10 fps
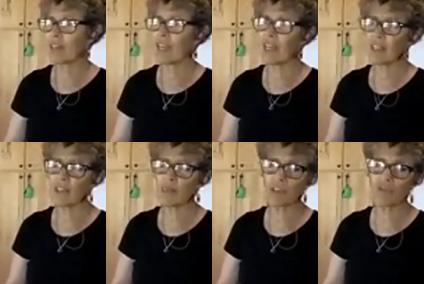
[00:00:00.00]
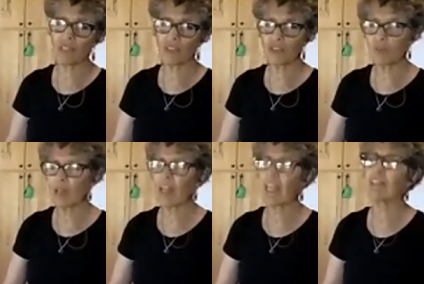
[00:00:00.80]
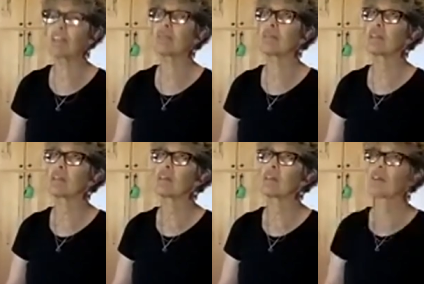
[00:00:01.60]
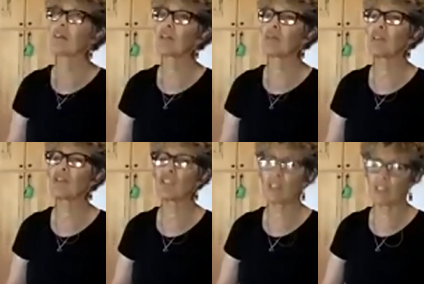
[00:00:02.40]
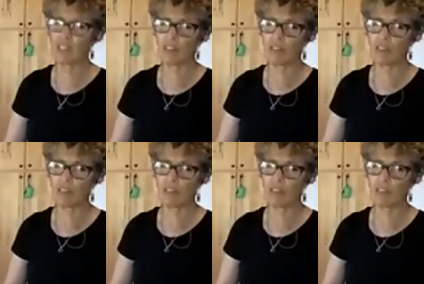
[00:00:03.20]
canned a bunch of vegetables, I canned jalapeno jelly,